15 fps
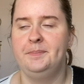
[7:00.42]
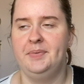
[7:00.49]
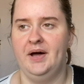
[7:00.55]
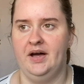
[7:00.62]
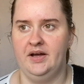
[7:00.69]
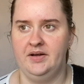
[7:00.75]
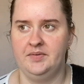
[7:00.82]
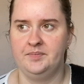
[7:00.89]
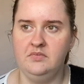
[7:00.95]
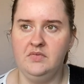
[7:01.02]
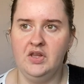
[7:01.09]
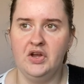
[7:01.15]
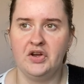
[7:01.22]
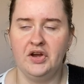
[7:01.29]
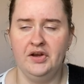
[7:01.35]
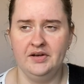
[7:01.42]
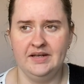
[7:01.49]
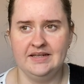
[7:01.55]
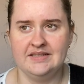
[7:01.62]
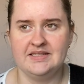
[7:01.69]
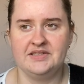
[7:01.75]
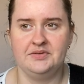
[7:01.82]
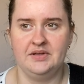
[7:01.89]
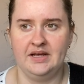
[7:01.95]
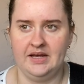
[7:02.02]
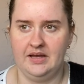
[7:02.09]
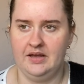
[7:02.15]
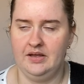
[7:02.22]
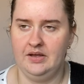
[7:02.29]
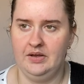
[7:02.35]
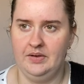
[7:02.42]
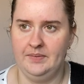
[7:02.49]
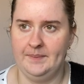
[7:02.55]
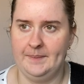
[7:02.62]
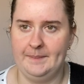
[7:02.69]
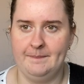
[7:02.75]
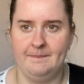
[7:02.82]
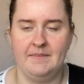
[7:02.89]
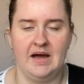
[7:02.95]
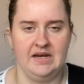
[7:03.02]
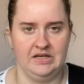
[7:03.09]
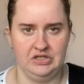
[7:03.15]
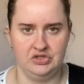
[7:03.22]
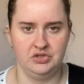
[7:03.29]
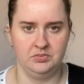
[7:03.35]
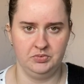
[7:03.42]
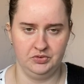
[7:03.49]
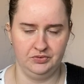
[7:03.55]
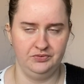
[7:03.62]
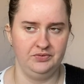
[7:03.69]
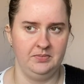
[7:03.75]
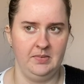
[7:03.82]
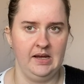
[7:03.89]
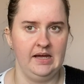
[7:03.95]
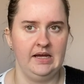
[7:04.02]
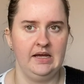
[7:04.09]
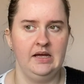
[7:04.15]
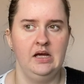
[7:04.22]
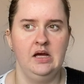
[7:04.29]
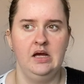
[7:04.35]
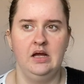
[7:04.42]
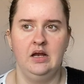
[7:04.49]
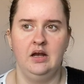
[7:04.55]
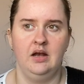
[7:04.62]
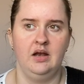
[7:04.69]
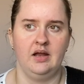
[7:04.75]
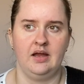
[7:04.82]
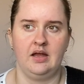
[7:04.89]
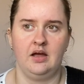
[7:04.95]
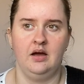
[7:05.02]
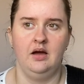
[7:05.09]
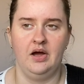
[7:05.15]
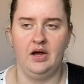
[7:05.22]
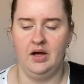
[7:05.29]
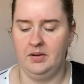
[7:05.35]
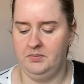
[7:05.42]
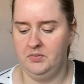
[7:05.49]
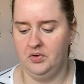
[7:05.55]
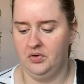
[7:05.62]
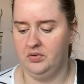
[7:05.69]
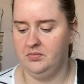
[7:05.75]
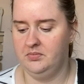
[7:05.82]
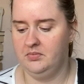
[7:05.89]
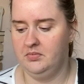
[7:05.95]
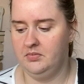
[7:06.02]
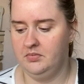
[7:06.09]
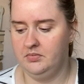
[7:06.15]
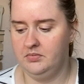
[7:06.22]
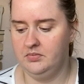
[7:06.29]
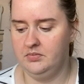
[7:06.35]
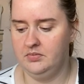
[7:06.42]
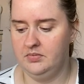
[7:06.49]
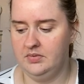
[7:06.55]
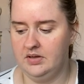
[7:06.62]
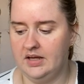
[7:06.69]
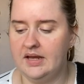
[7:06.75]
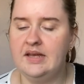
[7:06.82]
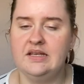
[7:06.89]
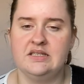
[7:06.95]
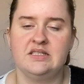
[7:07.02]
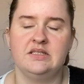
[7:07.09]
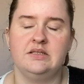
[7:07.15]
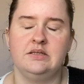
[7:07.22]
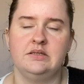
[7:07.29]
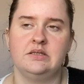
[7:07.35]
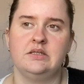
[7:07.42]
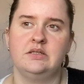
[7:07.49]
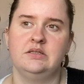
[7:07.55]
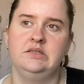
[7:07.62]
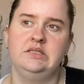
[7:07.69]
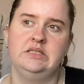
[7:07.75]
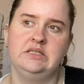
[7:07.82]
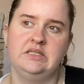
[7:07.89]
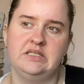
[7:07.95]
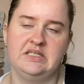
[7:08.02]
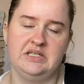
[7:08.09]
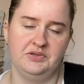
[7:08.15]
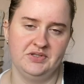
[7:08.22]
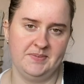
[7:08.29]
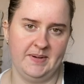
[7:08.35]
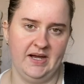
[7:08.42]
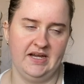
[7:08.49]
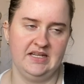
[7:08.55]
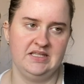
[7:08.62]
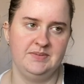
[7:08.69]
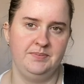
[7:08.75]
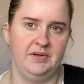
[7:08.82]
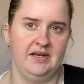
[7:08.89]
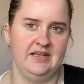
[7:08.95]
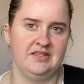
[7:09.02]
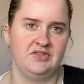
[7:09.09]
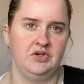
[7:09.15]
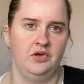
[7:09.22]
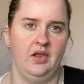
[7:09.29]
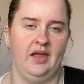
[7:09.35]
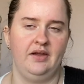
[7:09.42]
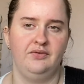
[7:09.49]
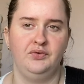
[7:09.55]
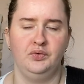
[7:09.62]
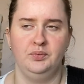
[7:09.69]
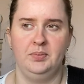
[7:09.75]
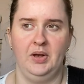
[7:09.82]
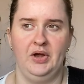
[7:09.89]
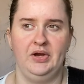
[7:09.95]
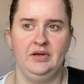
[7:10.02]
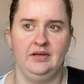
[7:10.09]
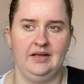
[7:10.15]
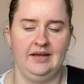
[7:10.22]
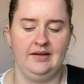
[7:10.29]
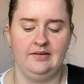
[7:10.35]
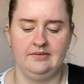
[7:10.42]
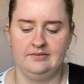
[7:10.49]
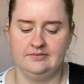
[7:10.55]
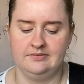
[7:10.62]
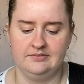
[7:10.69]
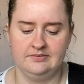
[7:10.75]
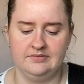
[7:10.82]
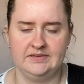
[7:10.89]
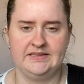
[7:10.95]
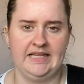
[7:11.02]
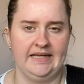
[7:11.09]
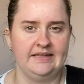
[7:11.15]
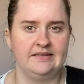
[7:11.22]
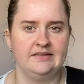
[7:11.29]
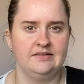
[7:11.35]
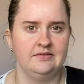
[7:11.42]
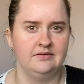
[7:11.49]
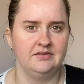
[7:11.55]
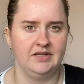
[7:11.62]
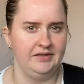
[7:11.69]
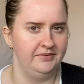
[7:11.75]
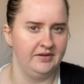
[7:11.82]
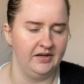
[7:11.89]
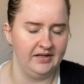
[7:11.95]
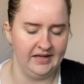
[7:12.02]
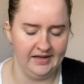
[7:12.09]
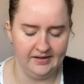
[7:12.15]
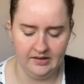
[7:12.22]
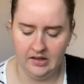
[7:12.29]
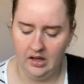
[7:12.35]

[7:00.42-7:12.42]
but currently it's still, like, manageable for me. Like, I'm not, like, it's still spice, but it's not, like, full-blown, like, sex so far yet.